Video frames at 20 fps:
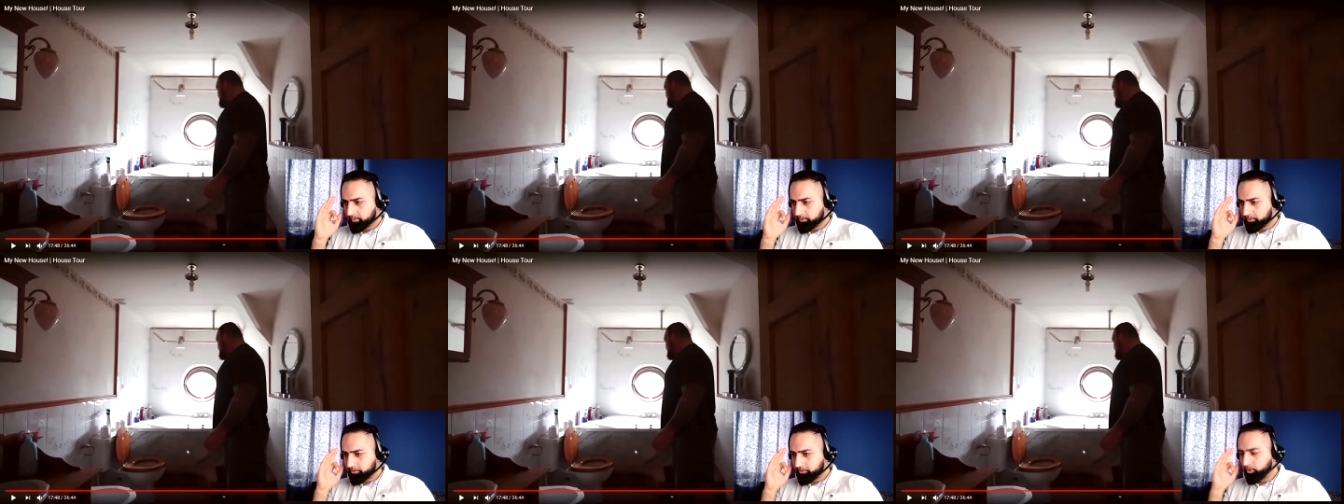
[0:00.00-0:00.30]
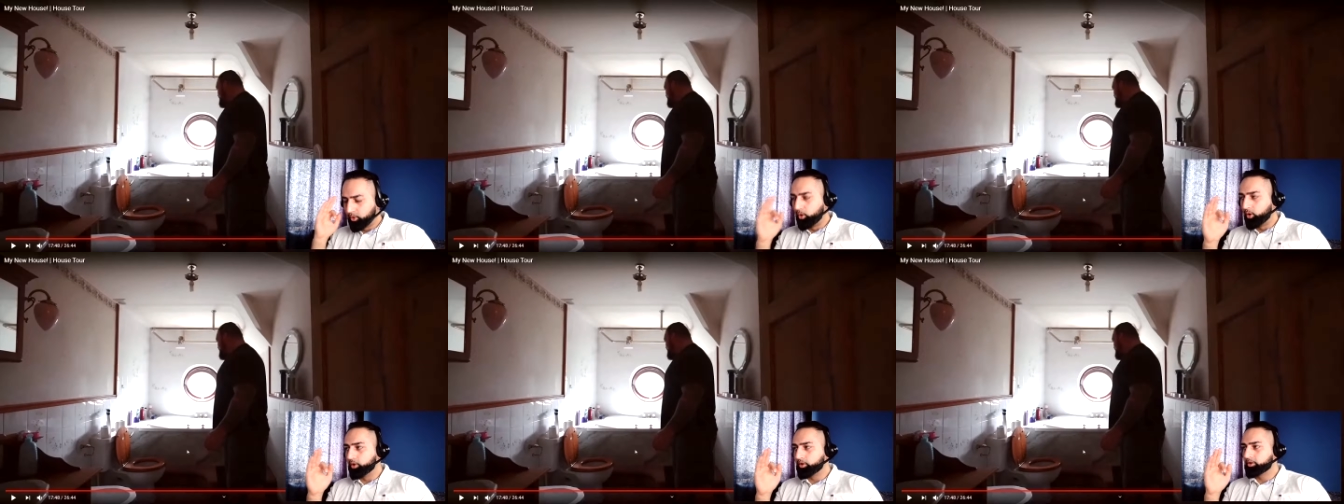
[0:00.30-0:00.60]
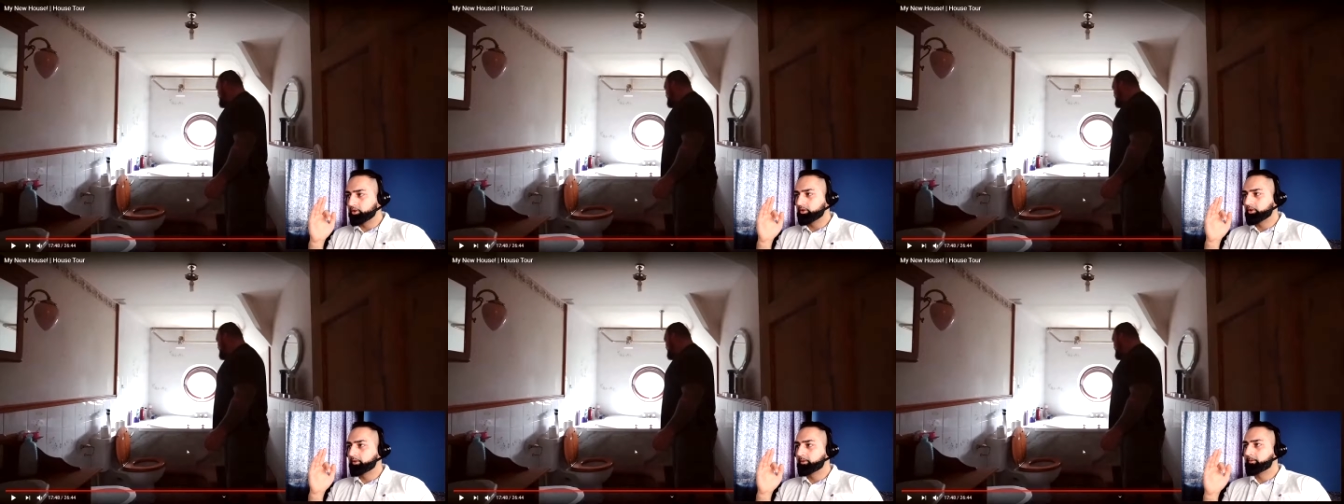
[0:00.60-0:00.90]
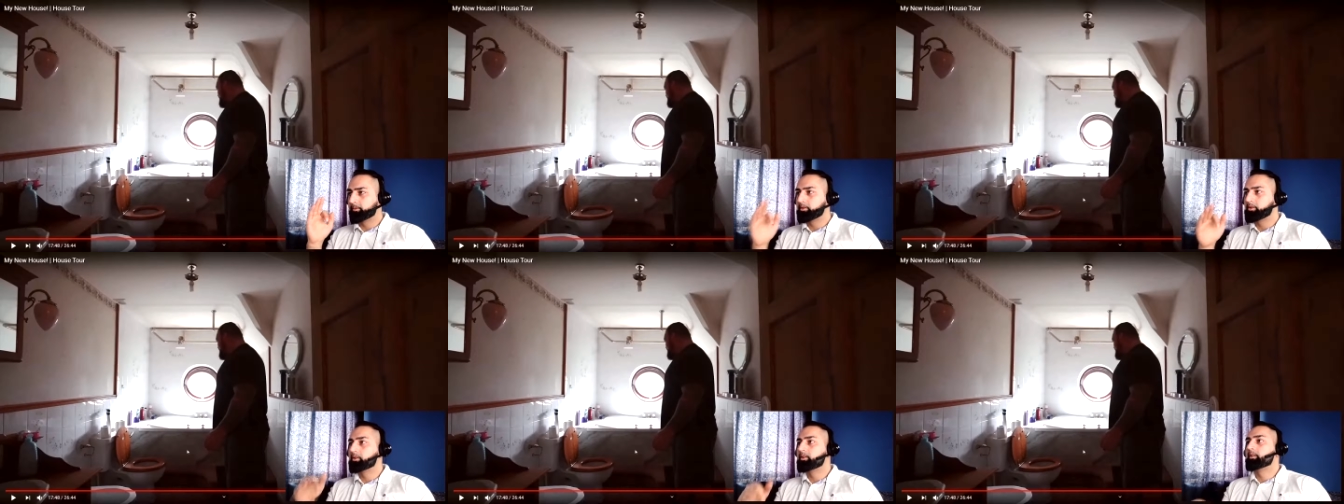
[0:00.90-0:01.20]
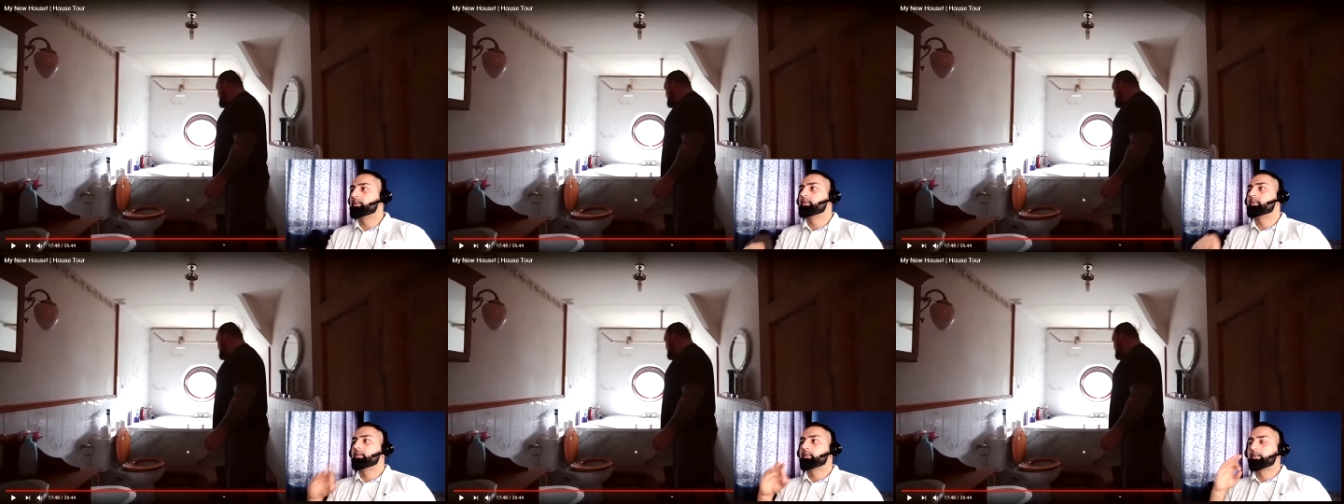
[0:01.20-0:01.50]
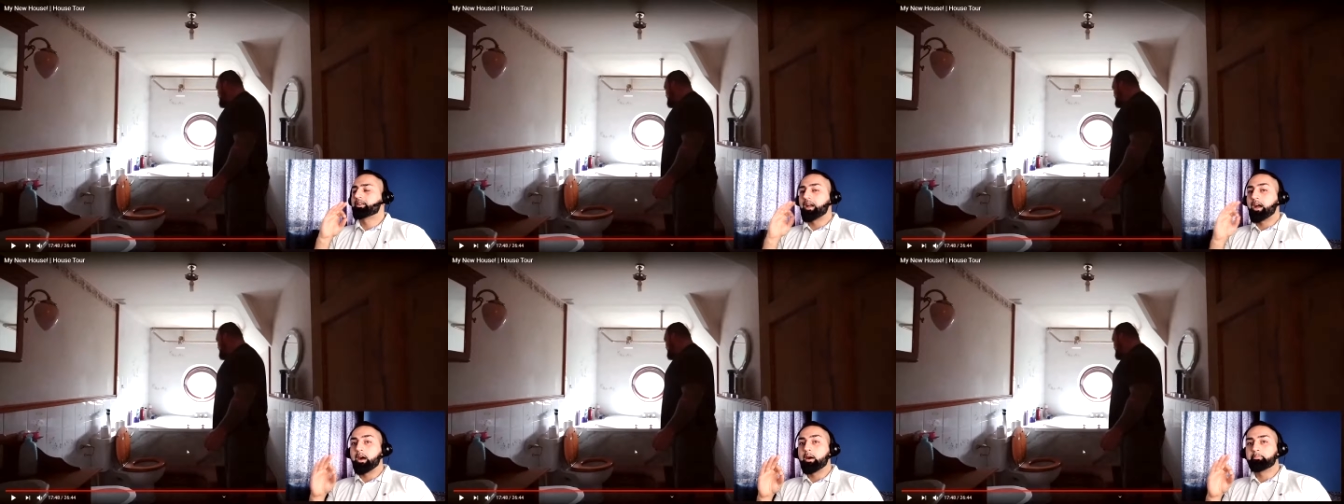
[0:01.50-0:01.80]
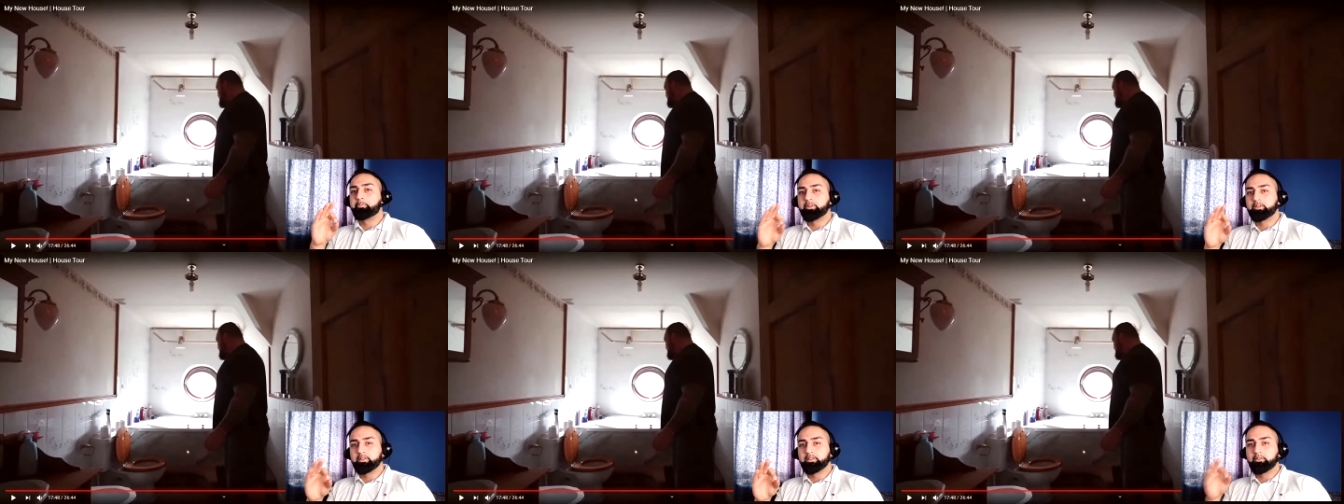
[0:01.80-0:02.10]
thought
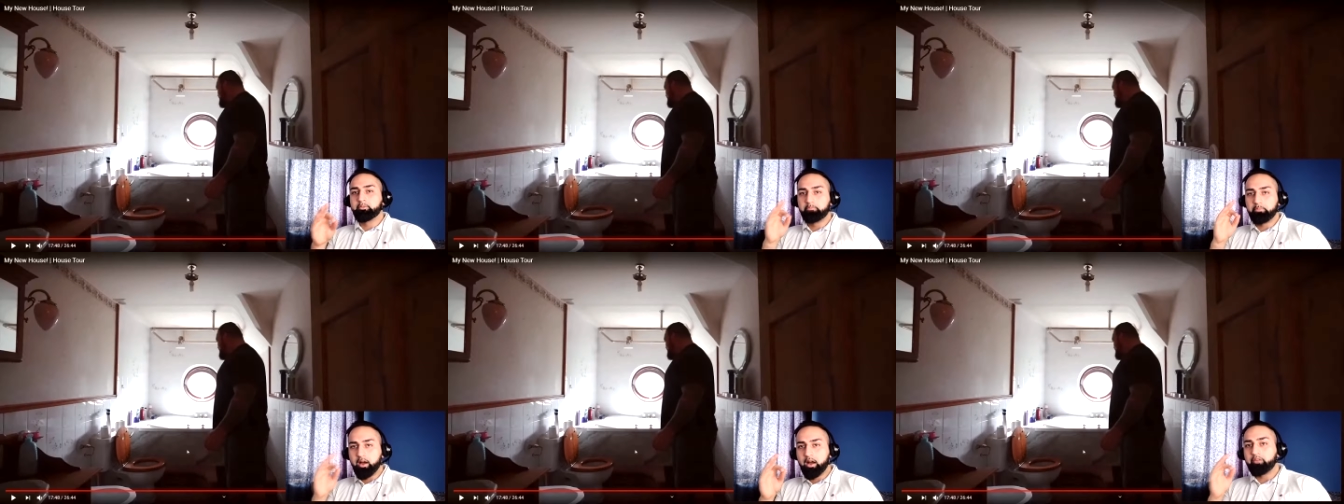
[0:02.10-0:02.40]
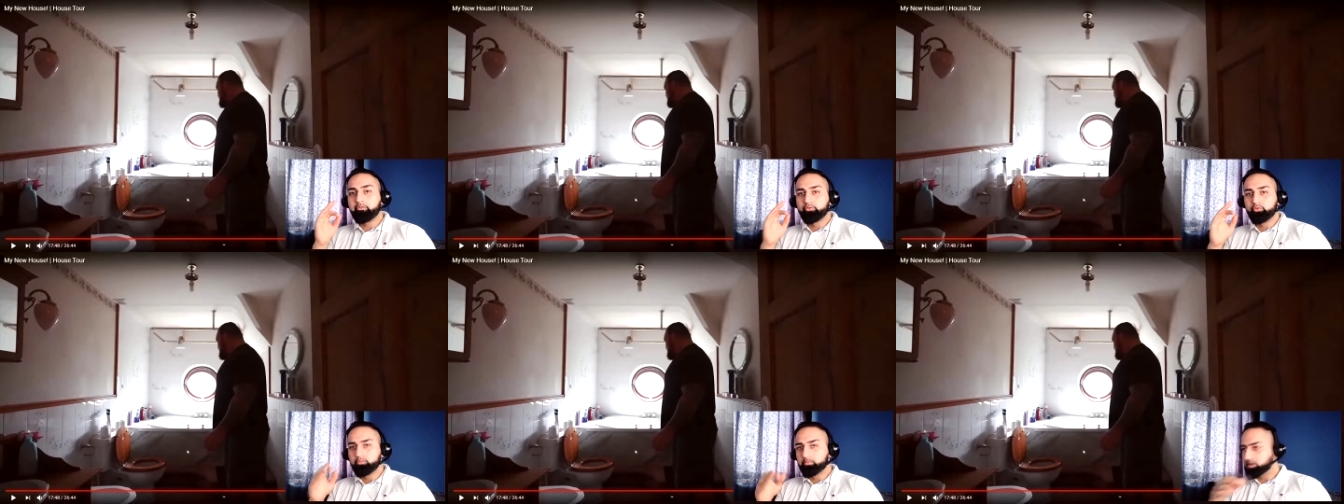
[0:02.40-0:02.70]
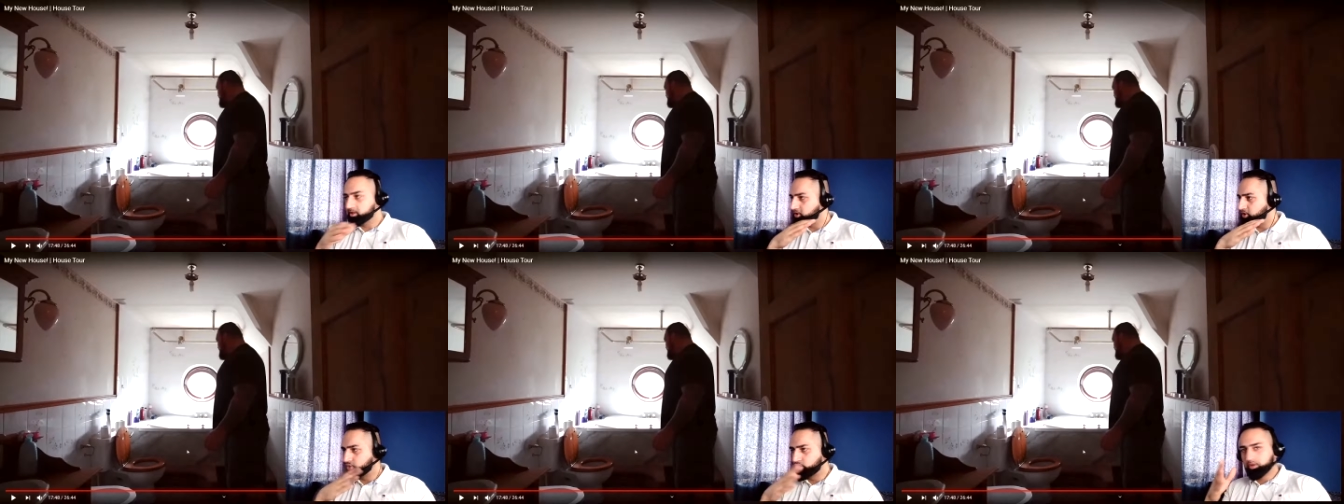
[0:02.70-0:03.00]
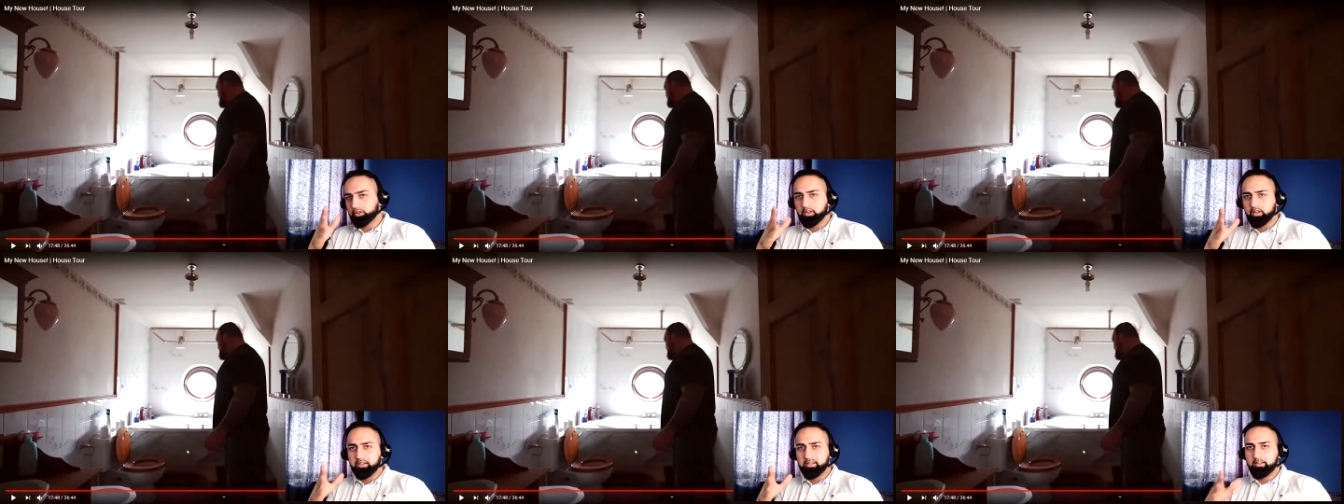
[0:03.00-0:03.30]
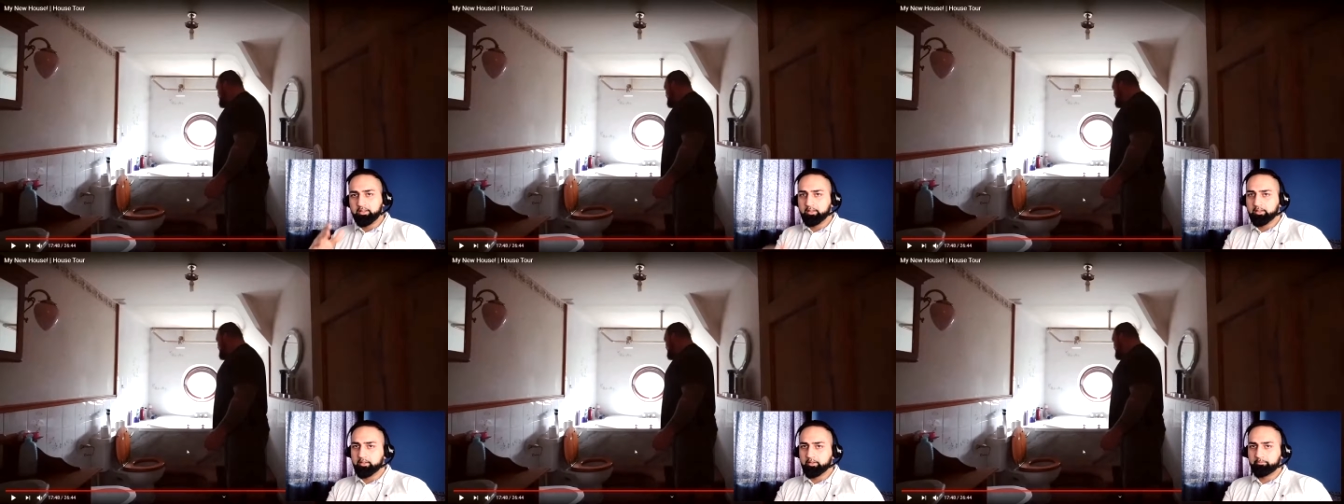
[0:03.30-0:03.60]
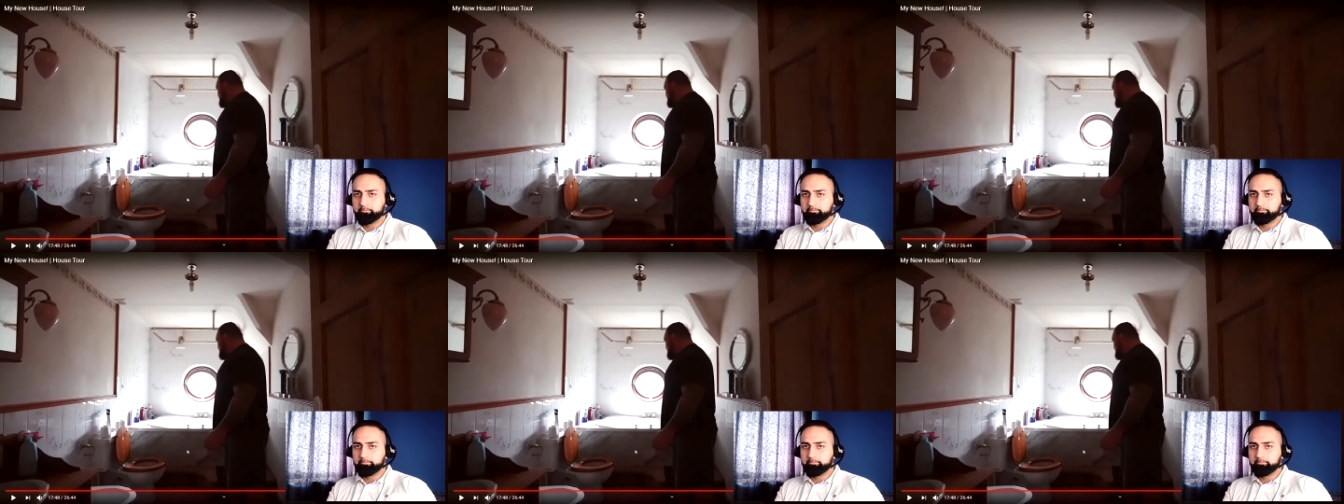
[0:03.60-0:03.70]
carpet in the bathroom is a good idea?